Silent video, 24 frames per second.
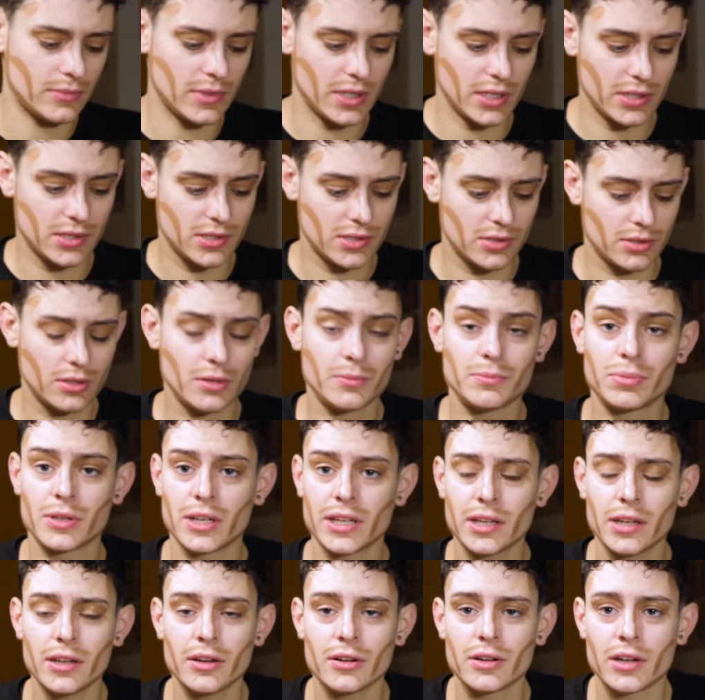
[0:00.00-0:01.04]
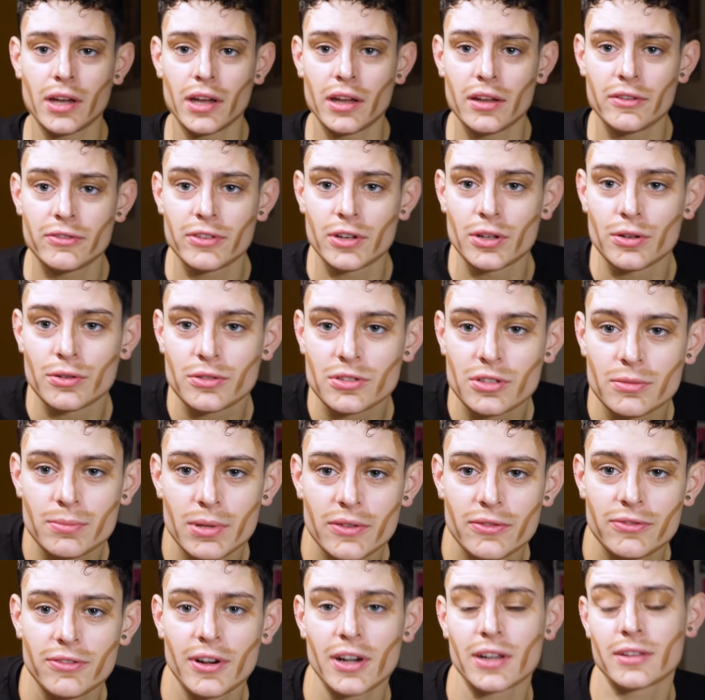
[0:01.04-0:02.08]
It's completely okay if it looks a bit
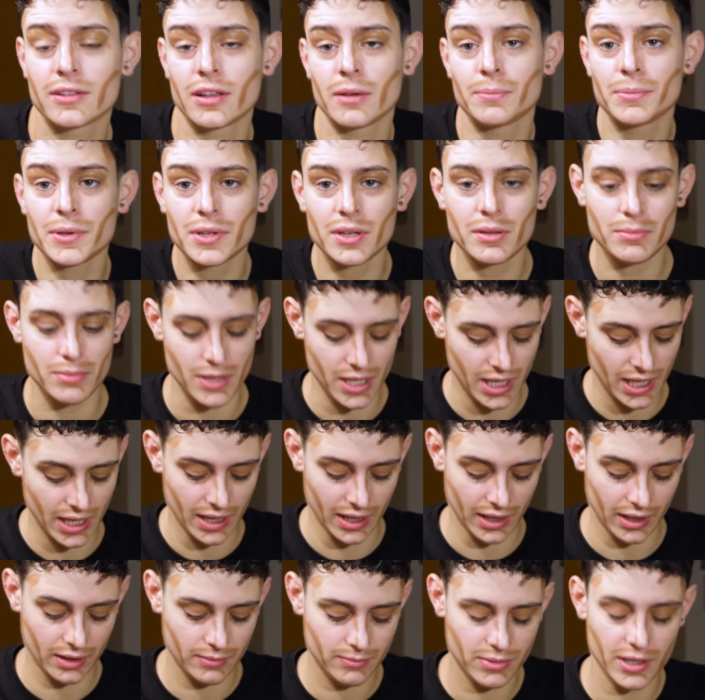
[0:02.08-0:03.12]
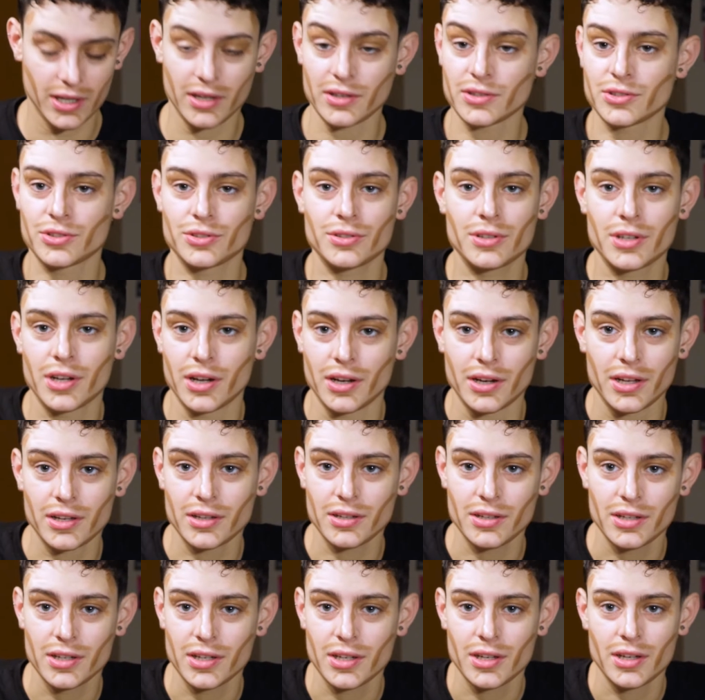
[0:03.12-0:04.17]
fucked up in the beginning, because you're
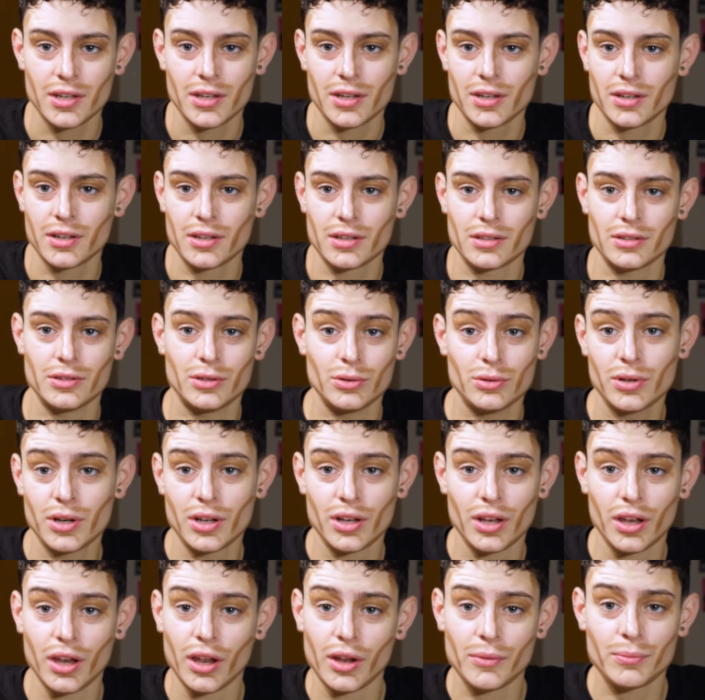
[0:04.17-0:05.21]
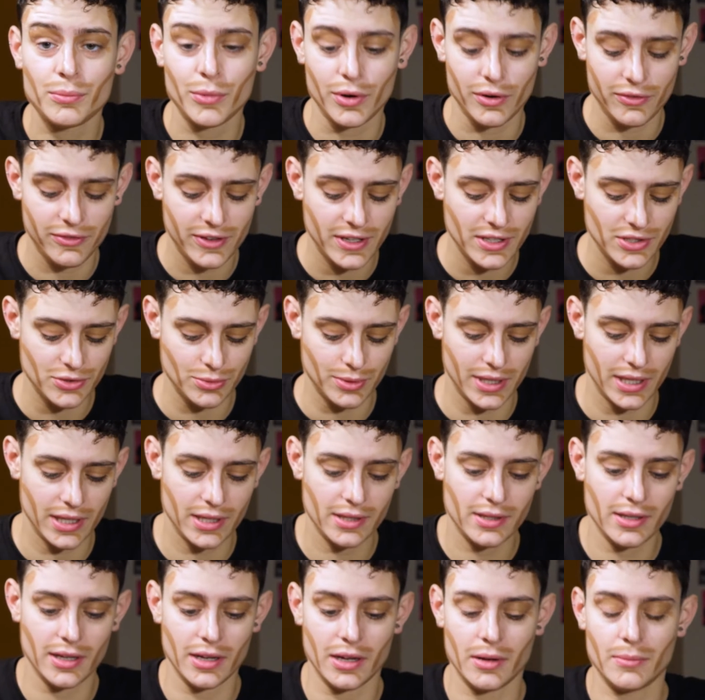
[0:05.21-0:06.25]
gonna do a lot more things with
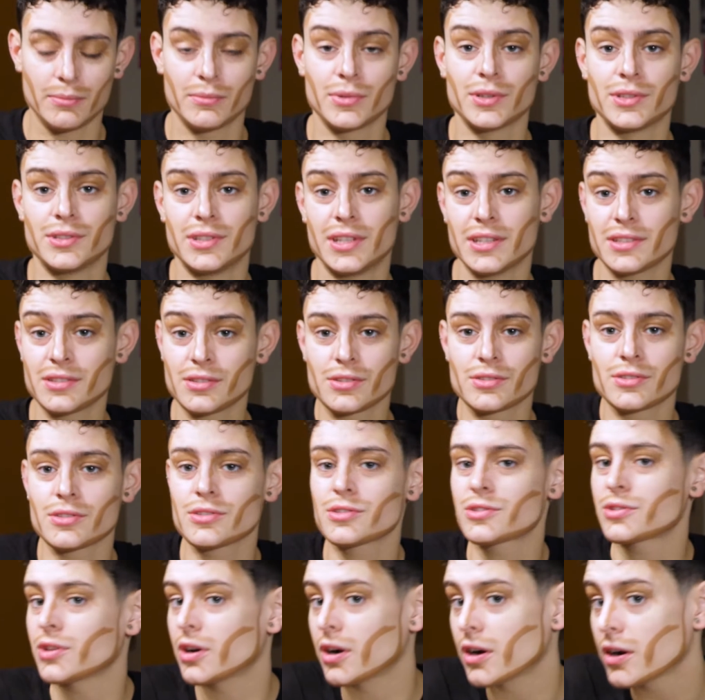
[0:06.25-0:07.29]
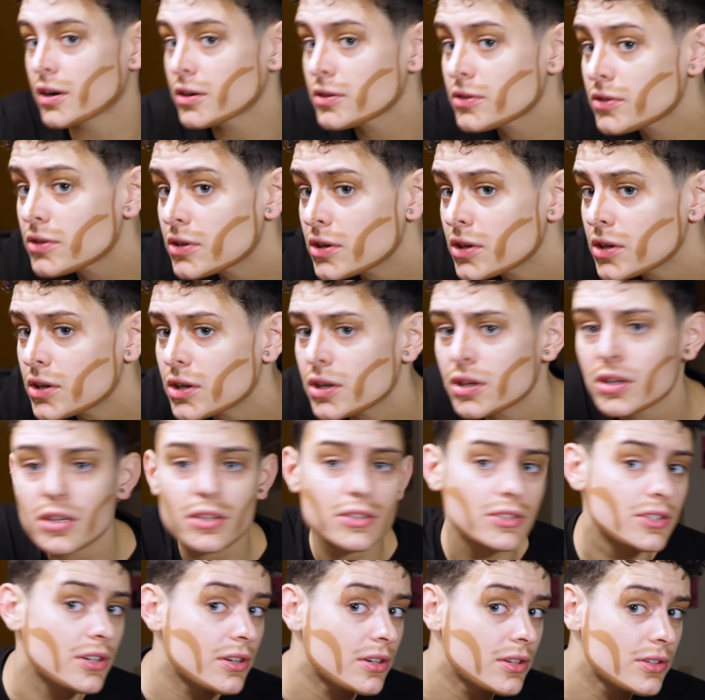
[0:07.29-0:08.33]
it. But this is the start.
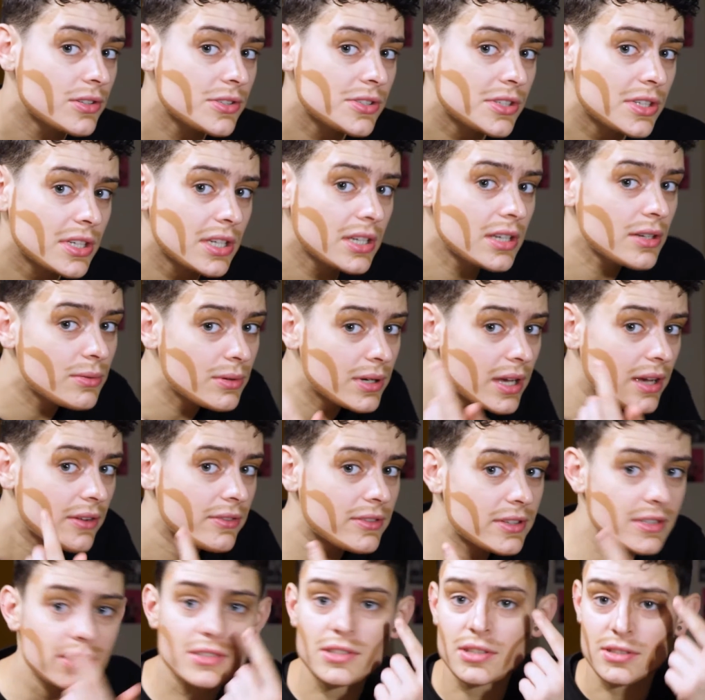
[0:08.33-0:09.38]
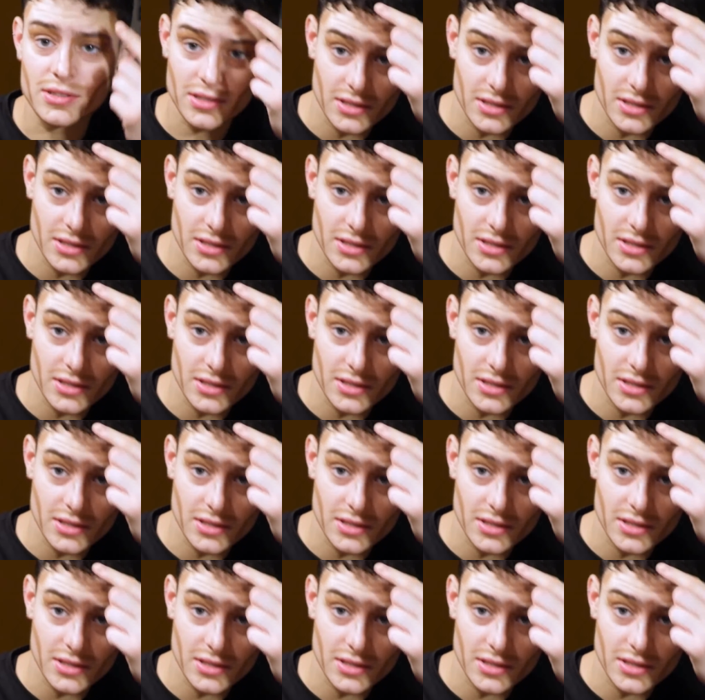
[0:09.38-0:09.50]
So you see, we have this.